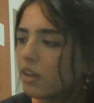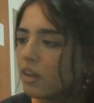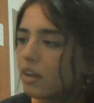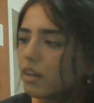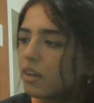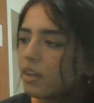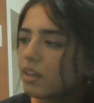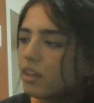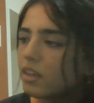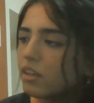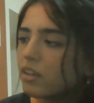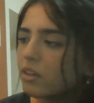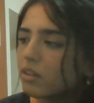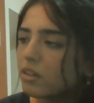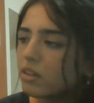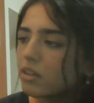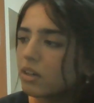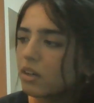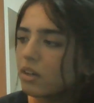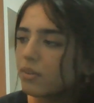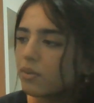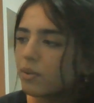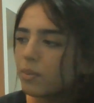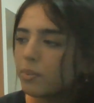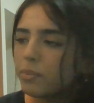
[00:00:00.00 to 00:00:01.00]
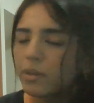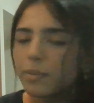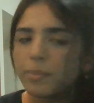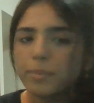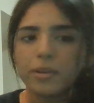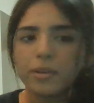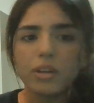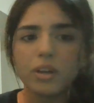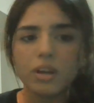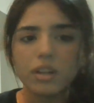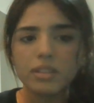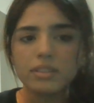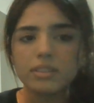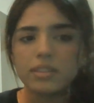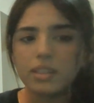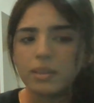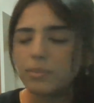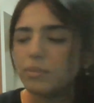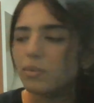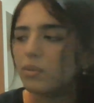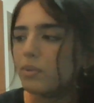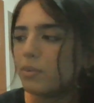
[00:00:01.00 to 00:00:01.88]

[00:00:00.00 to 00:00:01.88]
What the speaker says: Here from the periodic table,